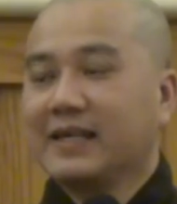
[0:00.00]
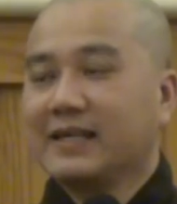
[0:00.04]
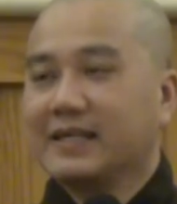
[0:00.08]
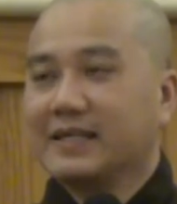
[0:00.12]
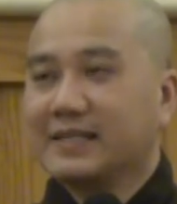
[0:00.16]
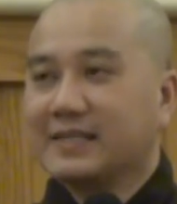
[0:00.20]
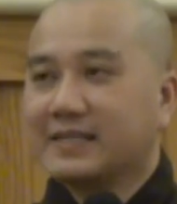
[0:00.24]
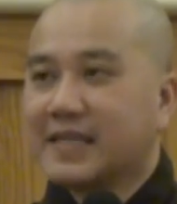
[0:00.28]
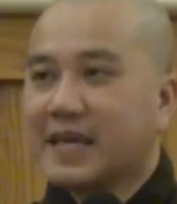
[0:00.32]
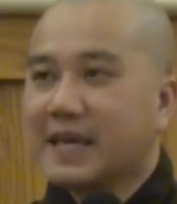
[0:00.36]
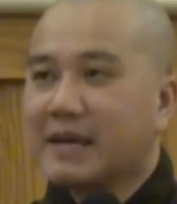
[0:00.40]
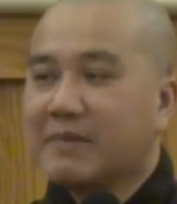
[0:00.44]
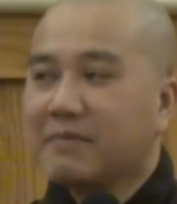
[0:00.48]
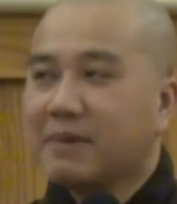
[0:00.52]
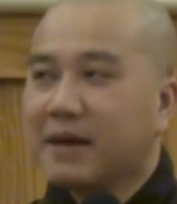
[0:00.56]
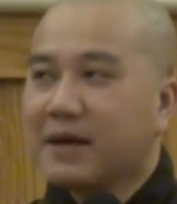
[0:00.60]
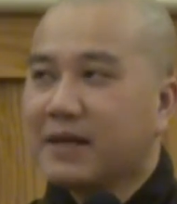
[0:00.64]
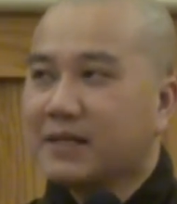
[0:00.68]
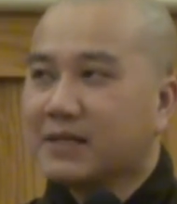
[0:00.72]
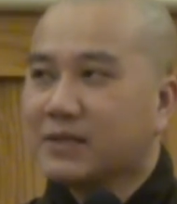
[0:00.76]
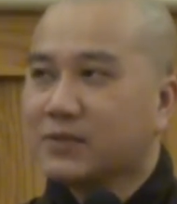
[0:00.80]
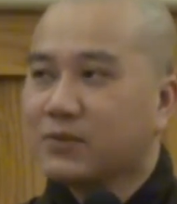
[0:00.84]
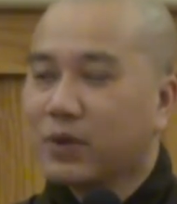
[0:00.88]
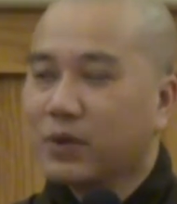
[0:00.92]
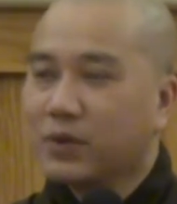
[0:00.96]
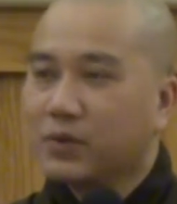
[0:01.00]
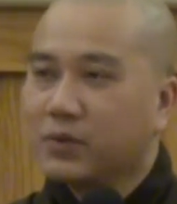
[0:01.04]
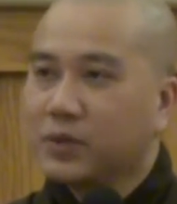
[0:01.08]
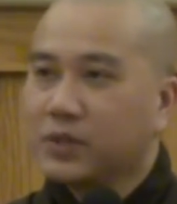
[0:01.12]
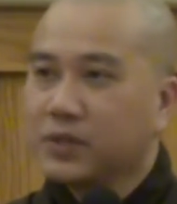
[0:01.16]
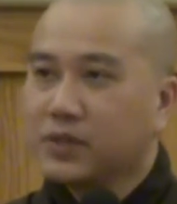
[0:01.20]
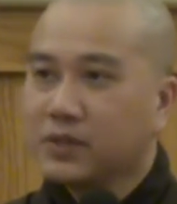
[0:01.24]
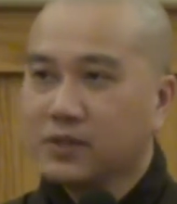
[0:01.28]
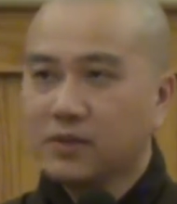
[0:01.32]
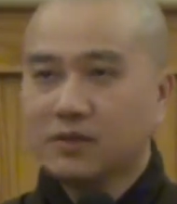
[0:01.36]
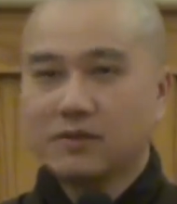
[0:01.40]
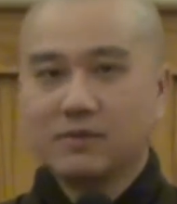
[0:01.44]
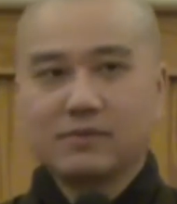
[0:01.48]
The same as when we
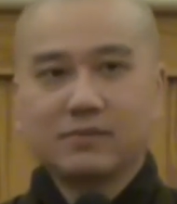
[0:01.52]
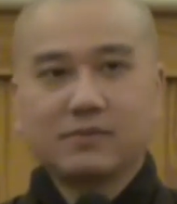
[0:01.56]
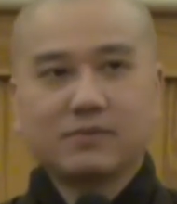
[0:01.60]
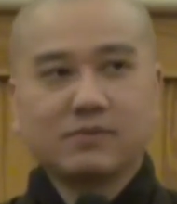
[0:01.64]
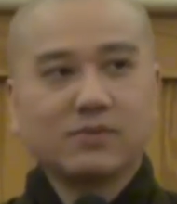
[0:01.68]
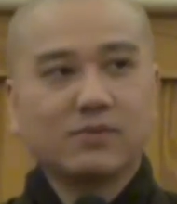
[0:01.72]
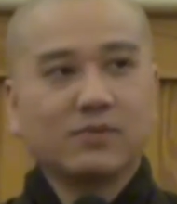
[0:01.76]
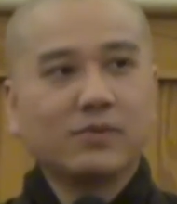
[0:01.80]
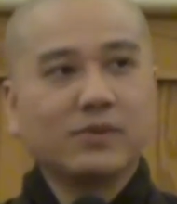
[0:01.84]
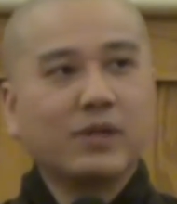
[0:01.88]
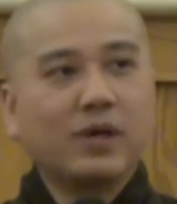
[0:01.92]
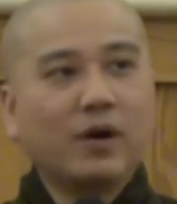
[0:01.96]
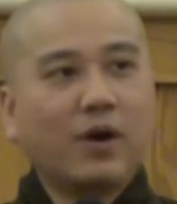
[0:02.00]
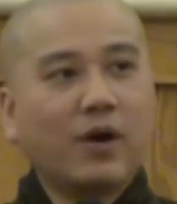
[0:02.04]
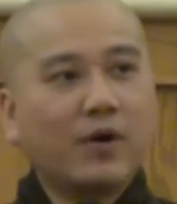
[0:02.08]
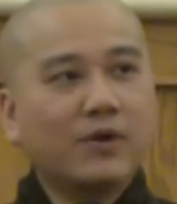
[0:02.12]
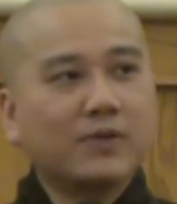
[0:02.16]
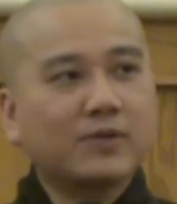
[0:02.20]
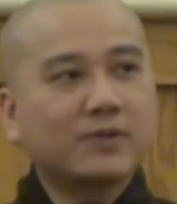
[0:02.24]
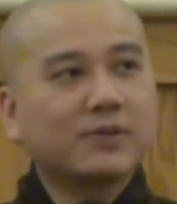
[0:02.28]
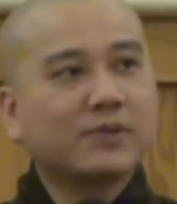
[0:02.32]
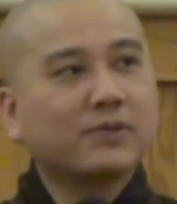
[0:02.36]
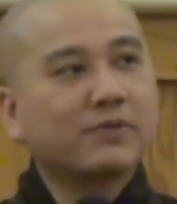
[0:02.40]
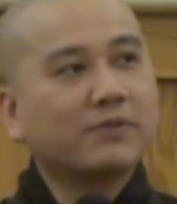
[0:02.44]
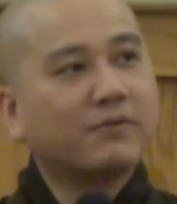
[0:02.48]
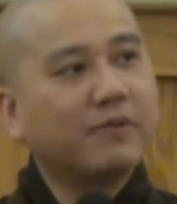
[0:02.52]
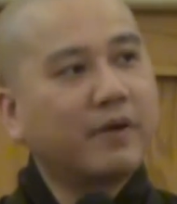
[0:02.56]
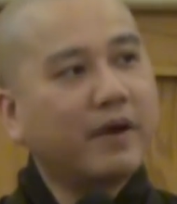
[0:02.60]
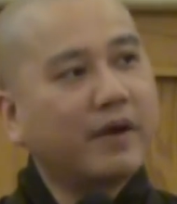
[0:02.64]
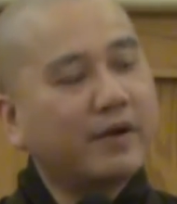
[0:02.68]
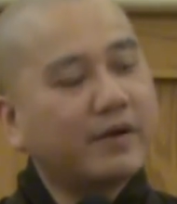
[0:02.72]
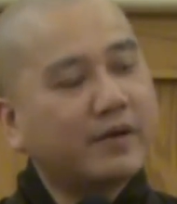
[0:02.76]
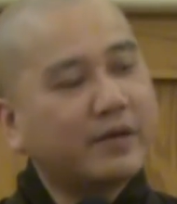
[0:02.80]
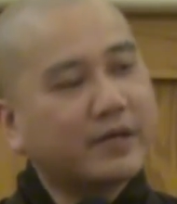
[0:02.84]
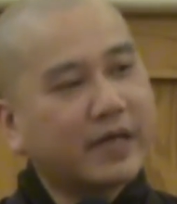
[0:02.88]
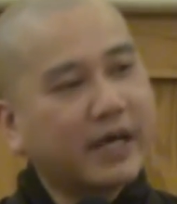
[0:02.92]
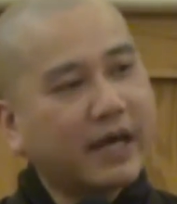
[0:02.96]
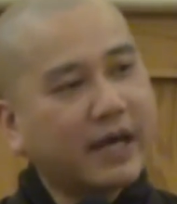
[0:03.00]
cook, we also
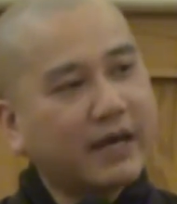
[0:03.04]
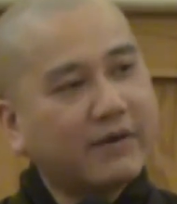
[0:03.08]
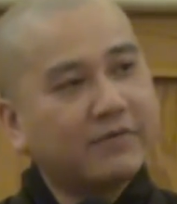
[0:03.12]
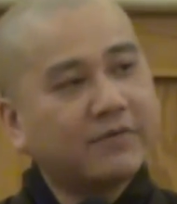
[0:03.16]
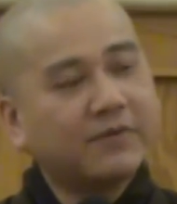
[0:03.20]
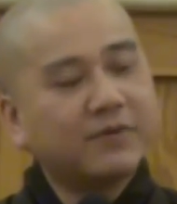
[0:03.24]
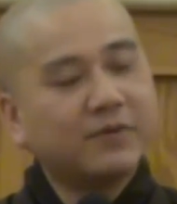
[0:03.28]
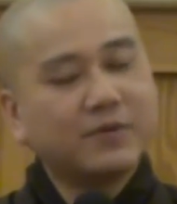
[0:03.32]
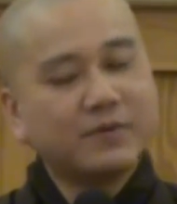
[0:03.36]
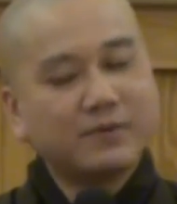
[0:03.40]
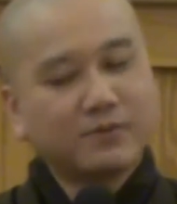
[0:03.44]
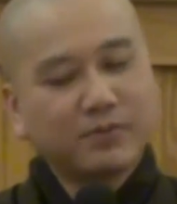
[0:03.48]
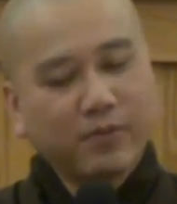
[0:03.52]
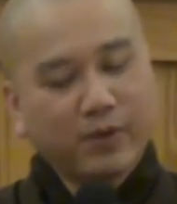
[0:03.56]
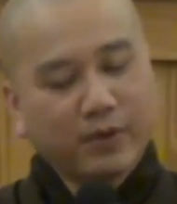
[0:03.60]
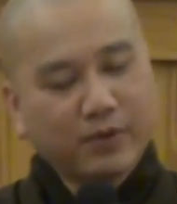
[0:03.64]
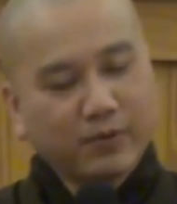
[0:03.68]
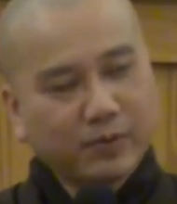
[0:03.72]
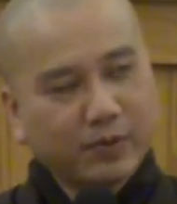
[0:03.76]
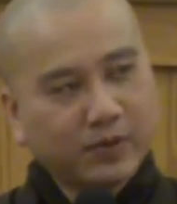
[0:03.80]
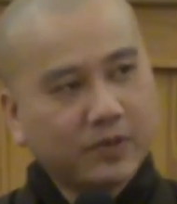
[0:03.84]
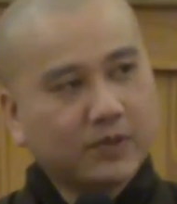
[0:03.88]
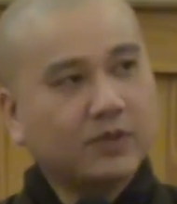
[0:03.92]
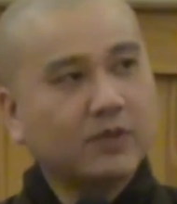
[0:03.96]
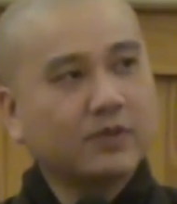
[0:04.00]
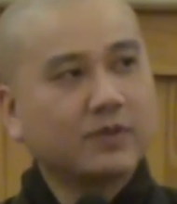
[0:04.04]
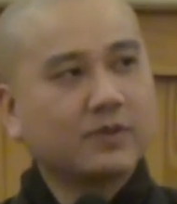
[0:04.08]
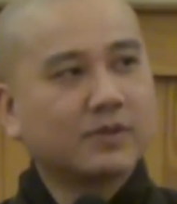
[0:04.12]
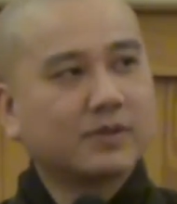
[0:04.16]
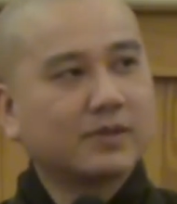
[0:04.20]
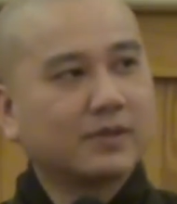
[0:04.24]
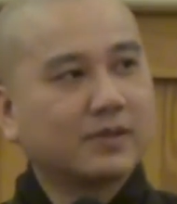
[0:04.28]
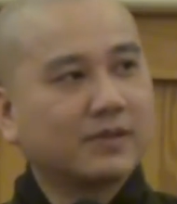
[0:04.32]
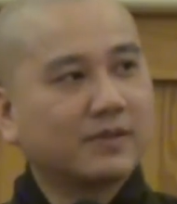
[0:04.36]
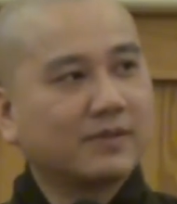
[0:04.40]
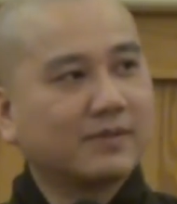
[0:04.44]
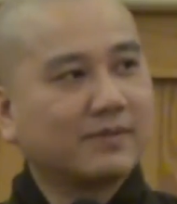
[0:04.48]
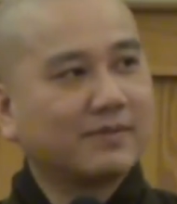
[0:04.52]
very careful when we
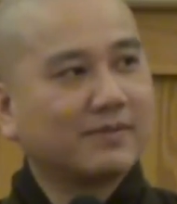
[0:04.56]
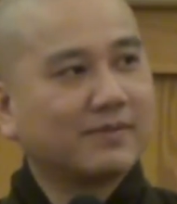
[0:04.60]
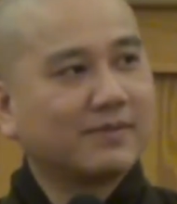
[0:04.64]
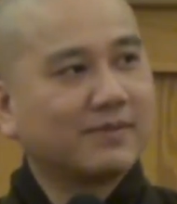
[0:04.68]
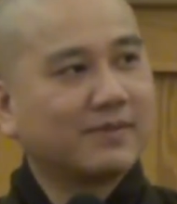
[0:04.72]
cook.